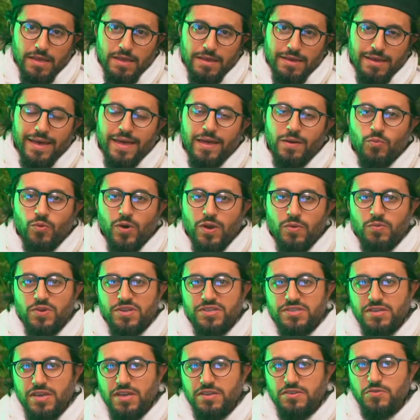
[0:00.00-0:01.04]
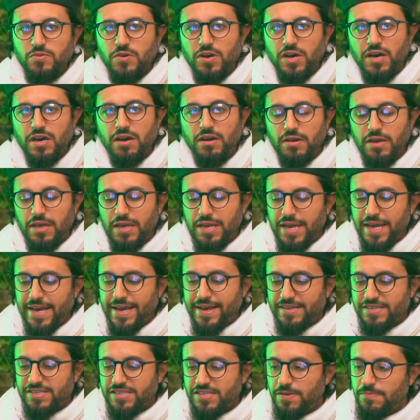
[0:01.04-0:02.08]
And when we say dua, it
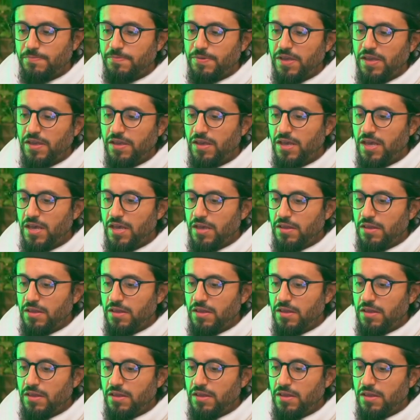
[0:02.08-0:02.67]
has to be,